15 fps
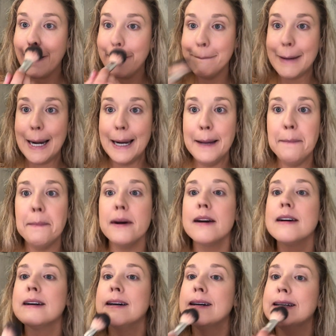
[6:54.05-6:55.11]
my lip,
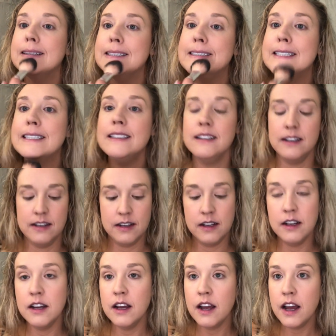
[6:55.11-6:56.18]
chin,
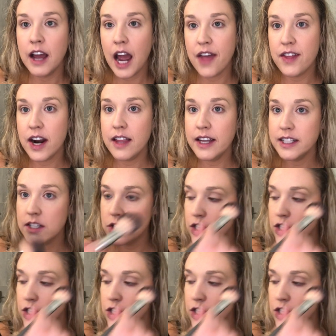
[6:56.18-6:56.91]
and then I like to